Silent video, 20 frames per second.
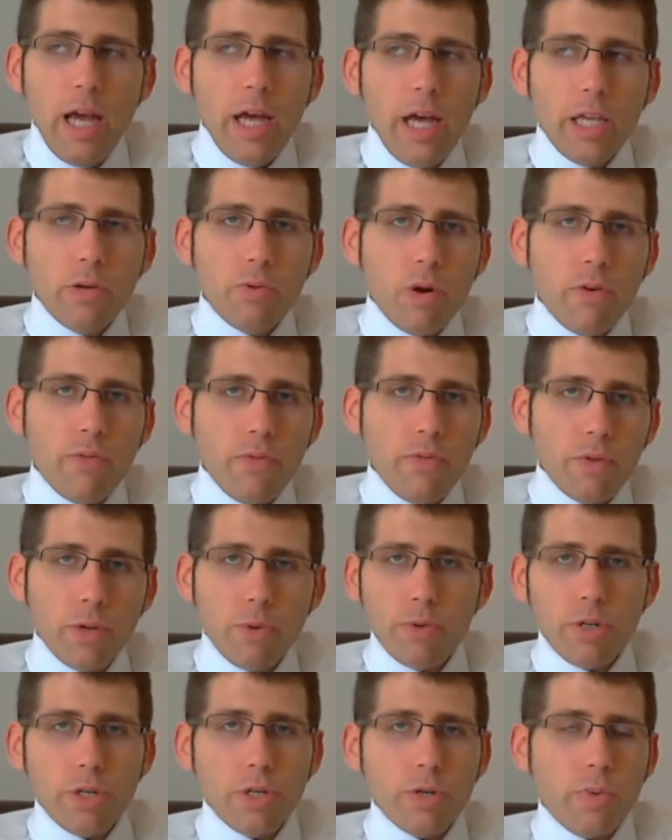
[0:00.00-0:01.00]
You are fully
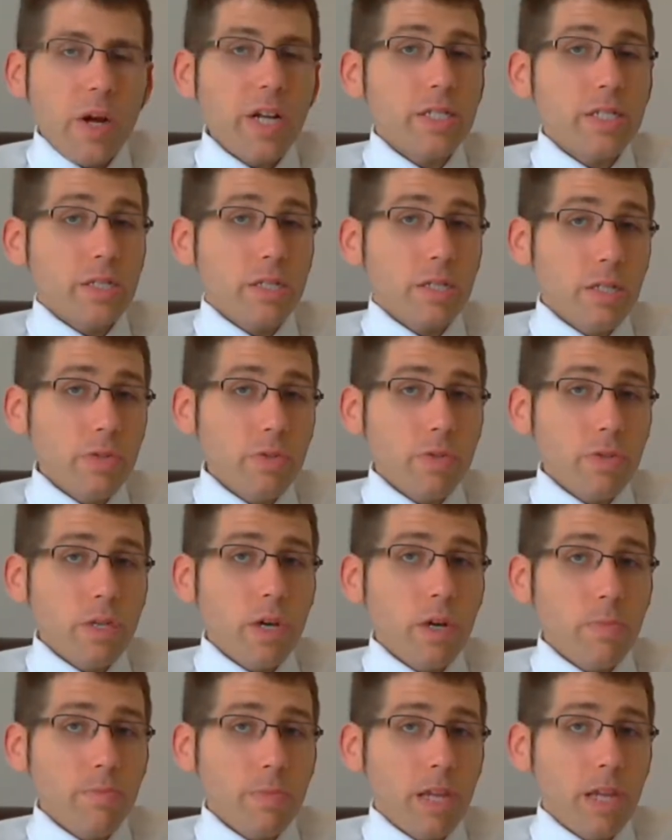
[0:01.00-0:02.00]
within your rights to do
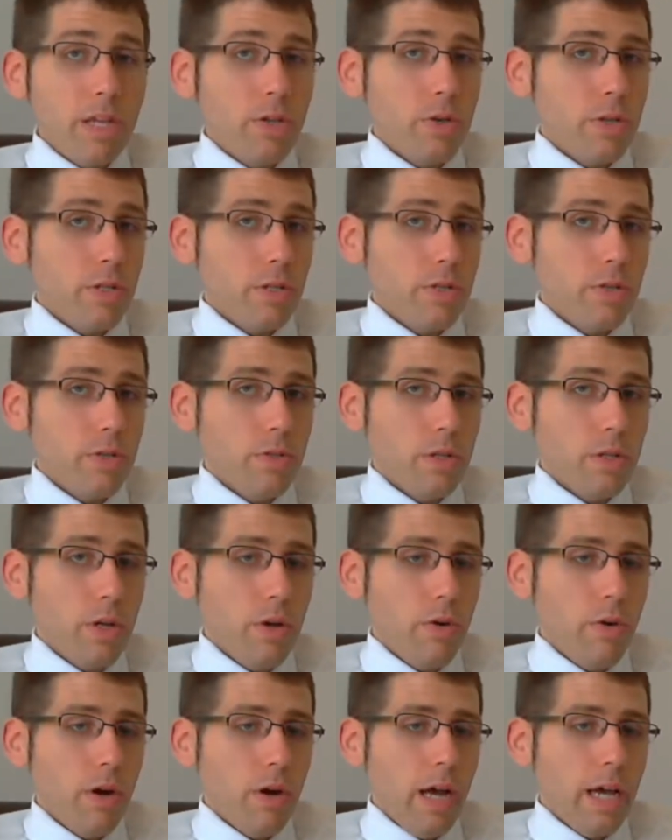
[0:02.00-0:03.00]
so, and you can do
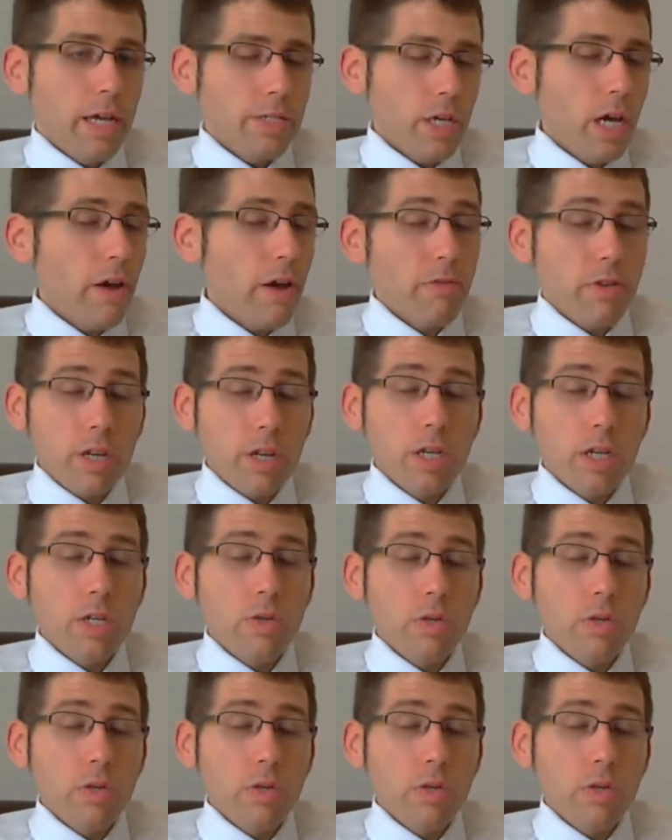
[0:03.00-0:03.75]
so as often as you